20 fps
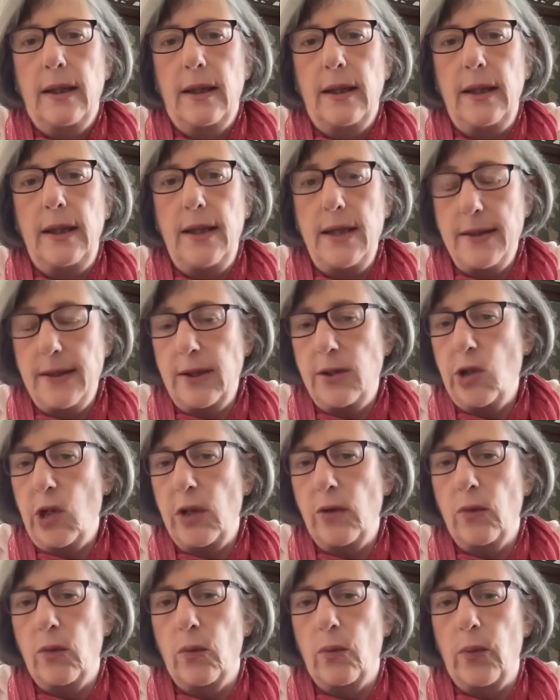It is a
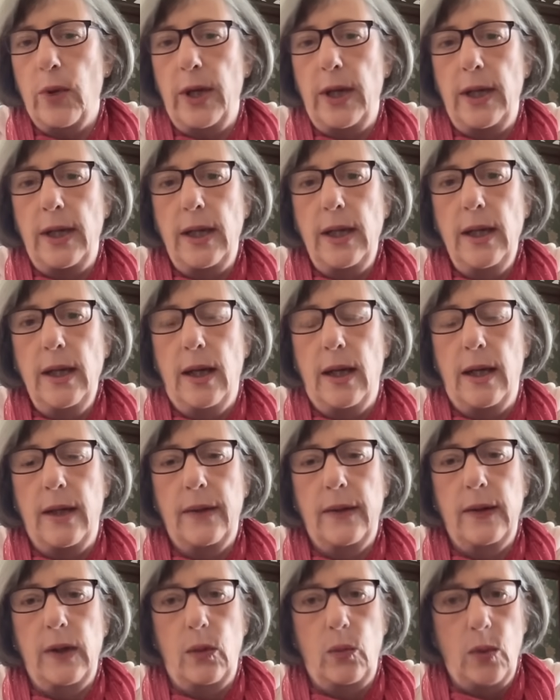general reading, uh,
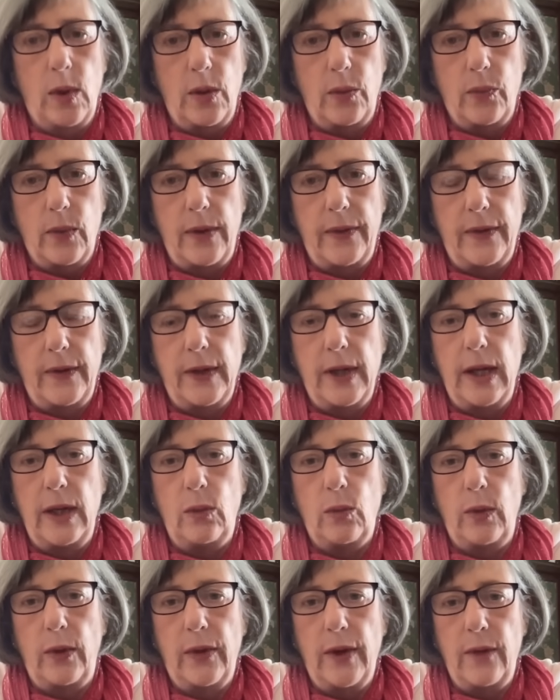so it won't
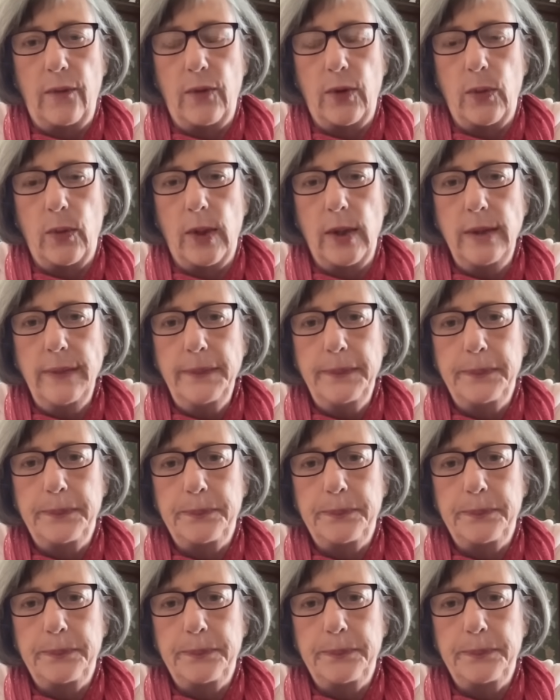resonate with everyone.